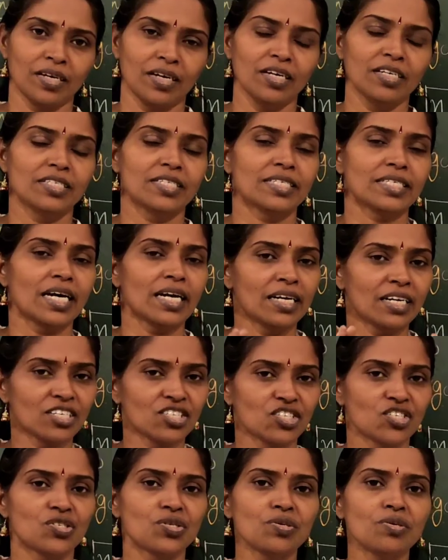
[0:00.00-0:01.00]
It's
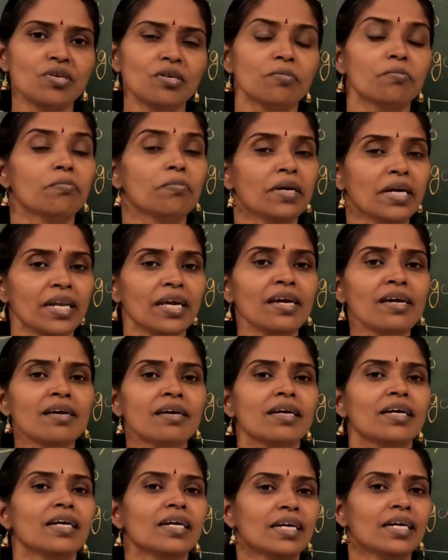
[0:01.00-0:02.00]
understood,
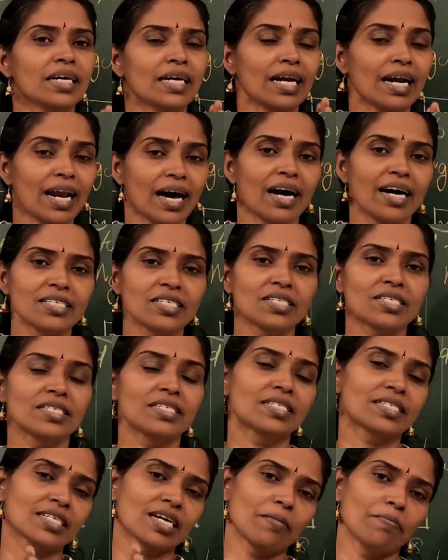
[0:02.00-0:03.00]
meaning glass
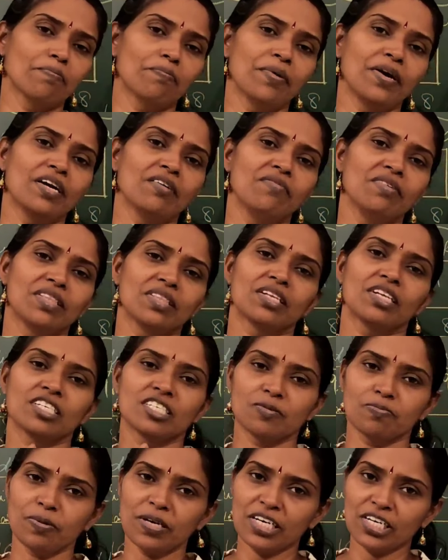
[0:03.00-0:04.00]
is compared with
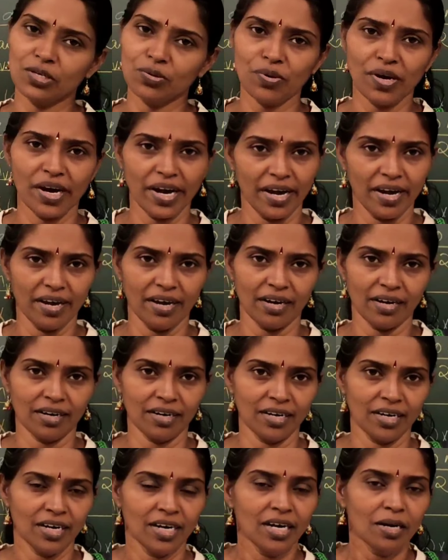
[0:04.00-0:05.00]
respect to air.
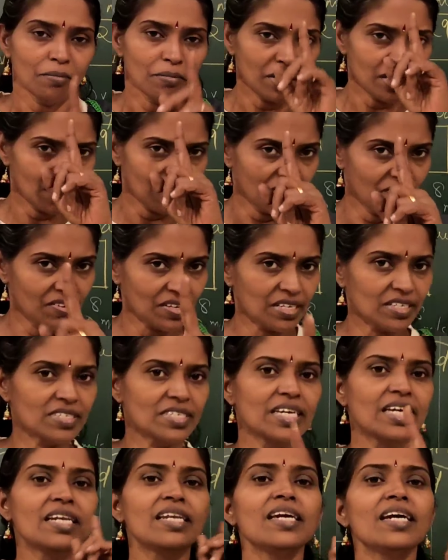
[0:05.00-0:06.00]
But if it is
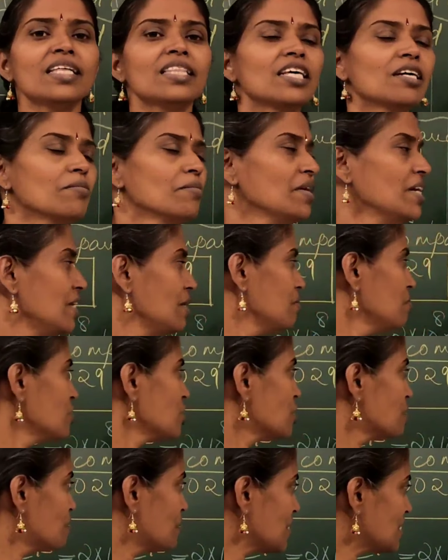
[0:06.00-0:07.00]
any other medium,
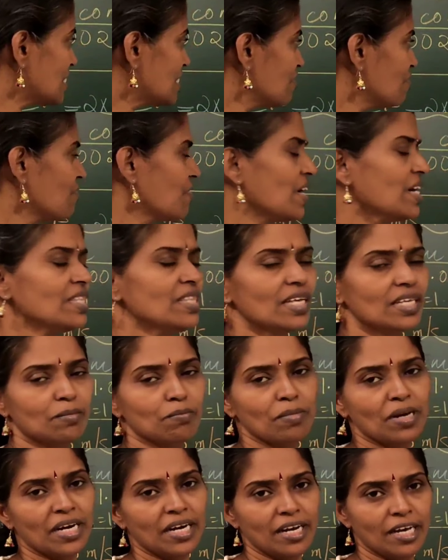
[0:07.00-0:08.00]
specify
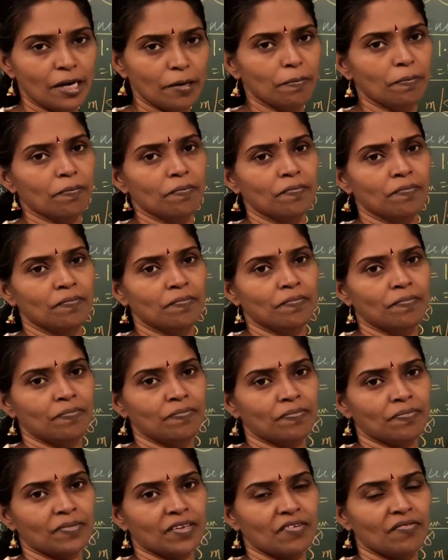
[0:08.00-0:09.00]
that medium.
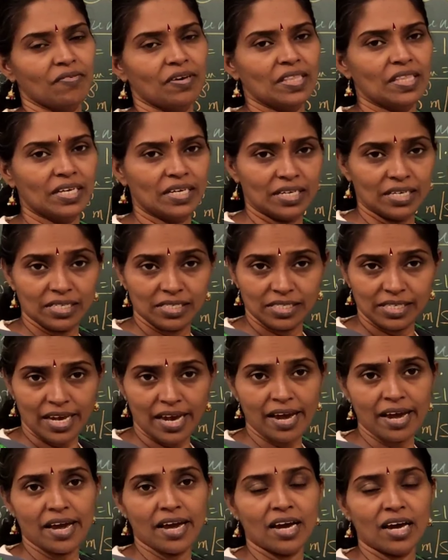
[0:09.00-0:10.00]
Whether it is
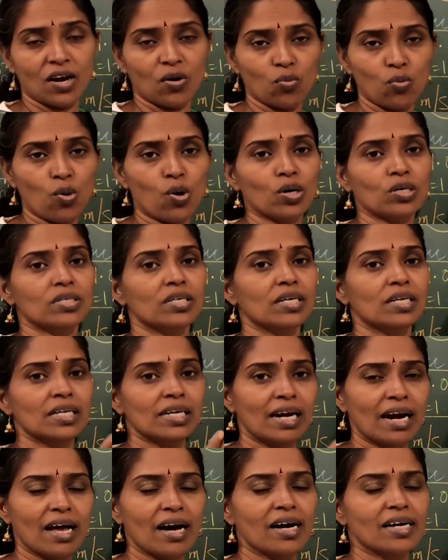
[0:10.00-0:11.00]
air, water,
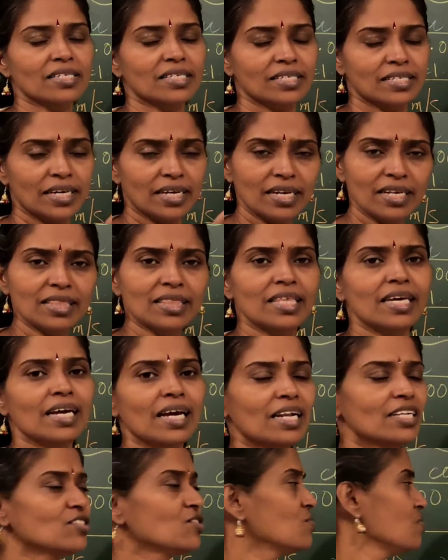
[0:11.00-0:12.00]
glass,
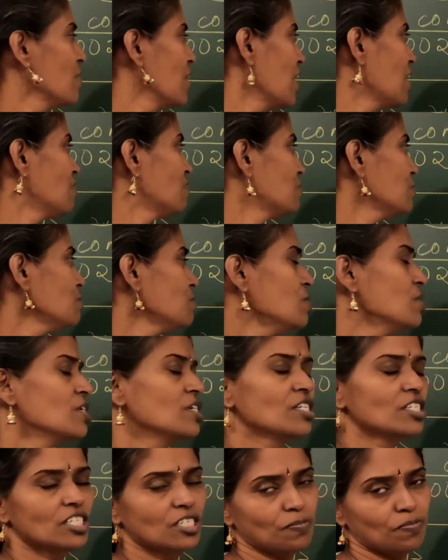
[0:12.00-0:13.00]
anything else, you have to
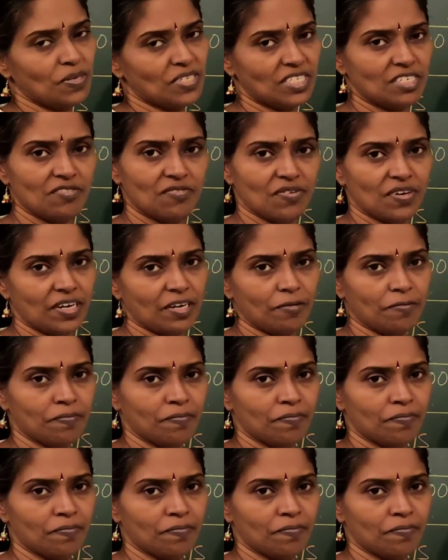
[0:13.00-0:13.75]
specify.